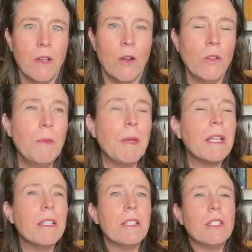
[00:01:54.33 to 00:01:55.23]
Only
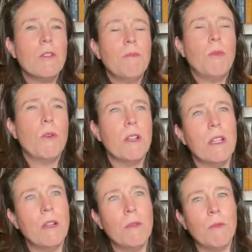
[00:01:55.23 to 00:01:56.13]
because it is so important
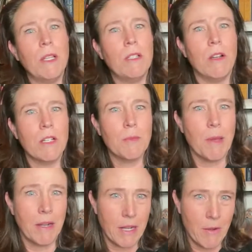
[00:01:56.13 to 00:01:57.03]
and no one really talks
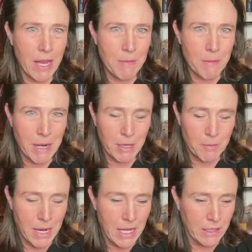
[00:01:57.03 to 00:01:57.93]
about it. Now, I am a
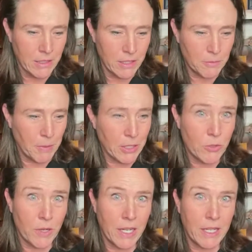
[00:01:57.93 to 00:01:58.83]
microbiologist by
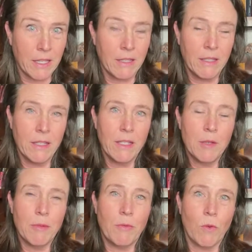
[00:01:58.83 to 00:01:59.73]
training
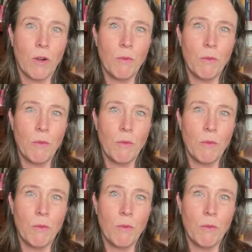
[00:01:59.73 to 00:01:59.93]
before I